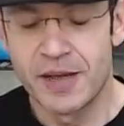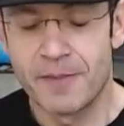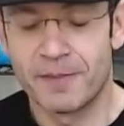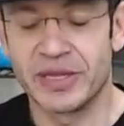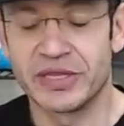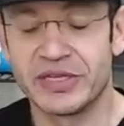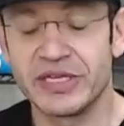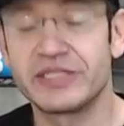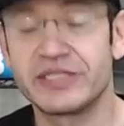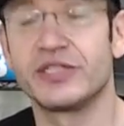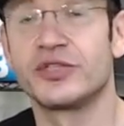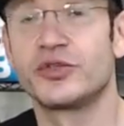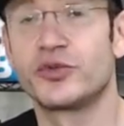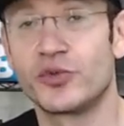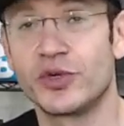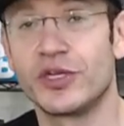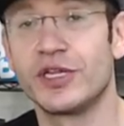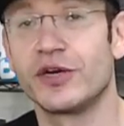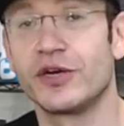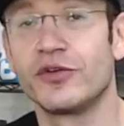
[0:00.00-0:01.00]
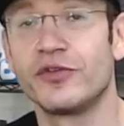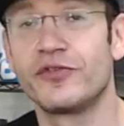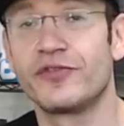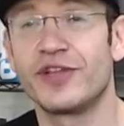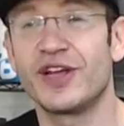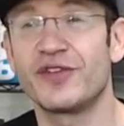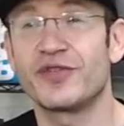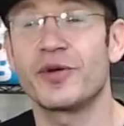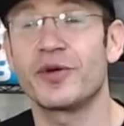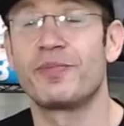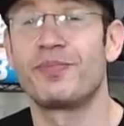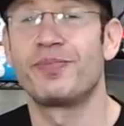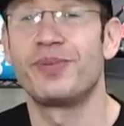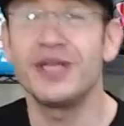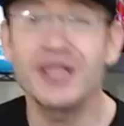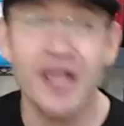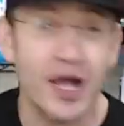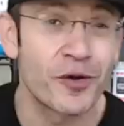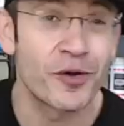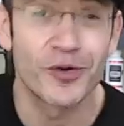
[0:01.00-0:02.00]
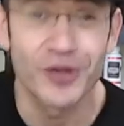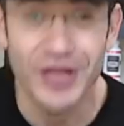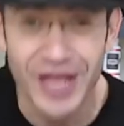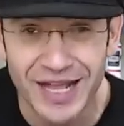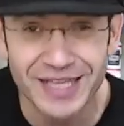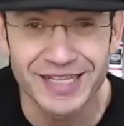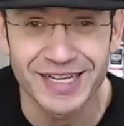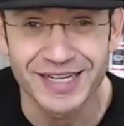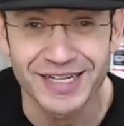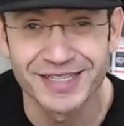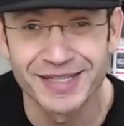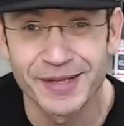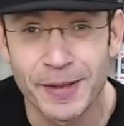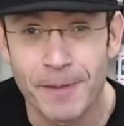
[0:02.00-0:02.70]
But this is really a good flavor. Pina colada.